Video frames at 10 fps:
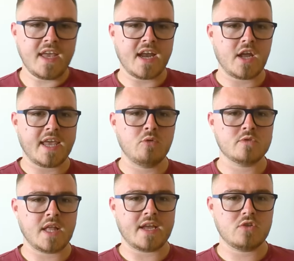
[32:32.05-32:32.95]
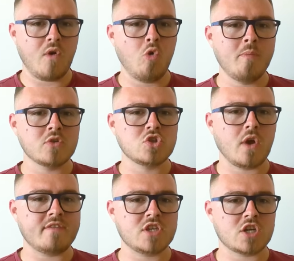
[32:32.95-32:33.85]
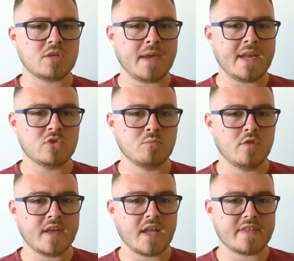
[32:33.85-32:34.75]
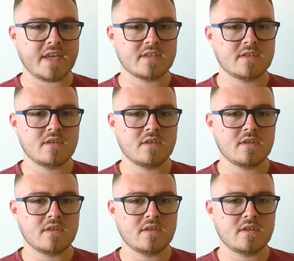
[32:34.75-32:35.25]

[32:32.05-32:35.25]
And like, he was like almost not even touching me and he was moving like this.